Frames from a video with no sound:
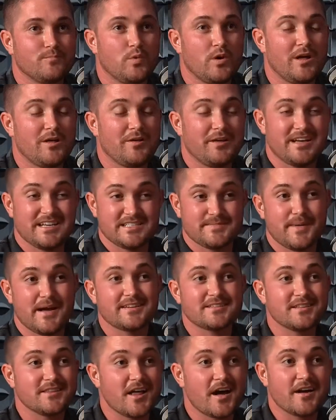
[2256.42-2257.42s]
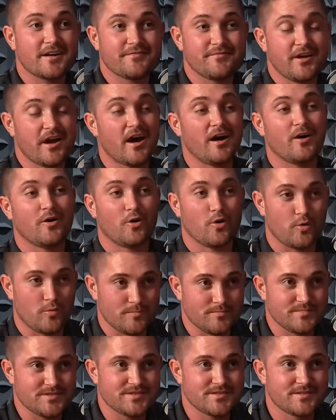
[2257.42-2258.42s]
Well, expect a lot of not
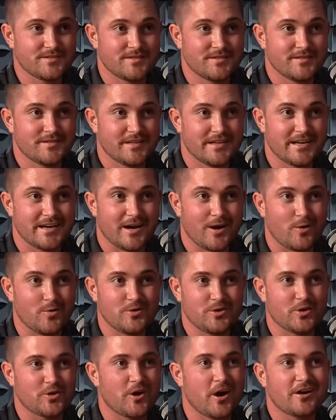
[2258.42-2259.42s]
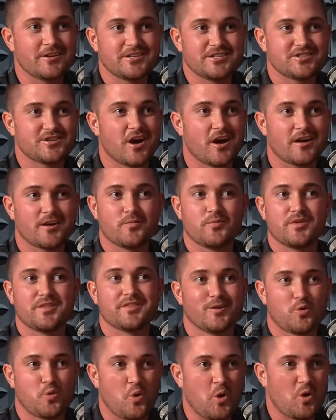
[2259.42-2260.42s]
homes. Mm-hmm. You're not just talking
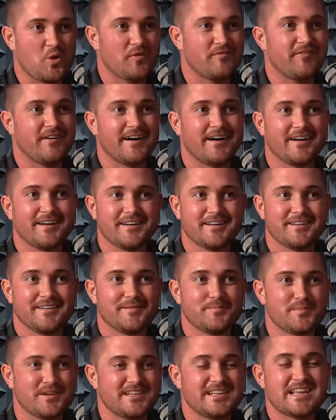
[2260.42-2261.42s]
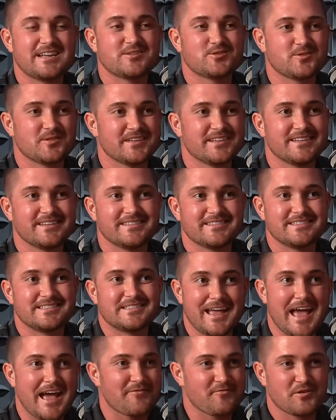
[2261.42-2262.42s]
with qualified potential
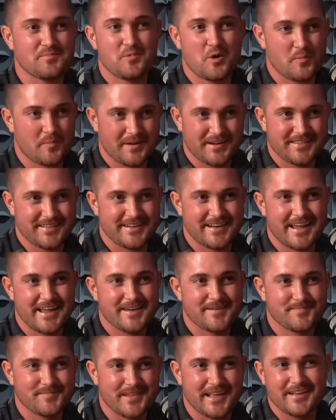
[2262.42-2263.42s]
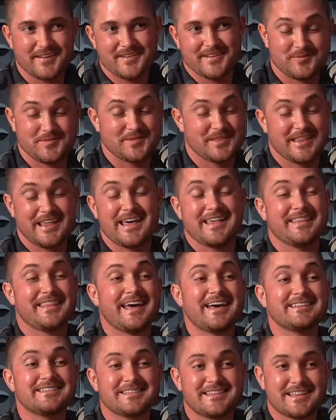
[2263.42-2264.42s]
leads every moment of the day. Like
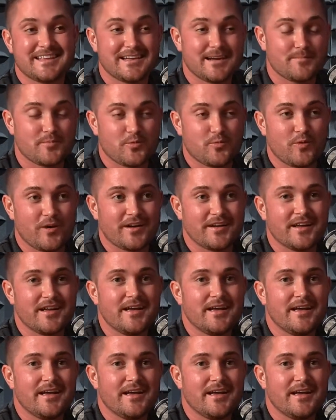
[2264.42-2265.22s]
that's thing number one.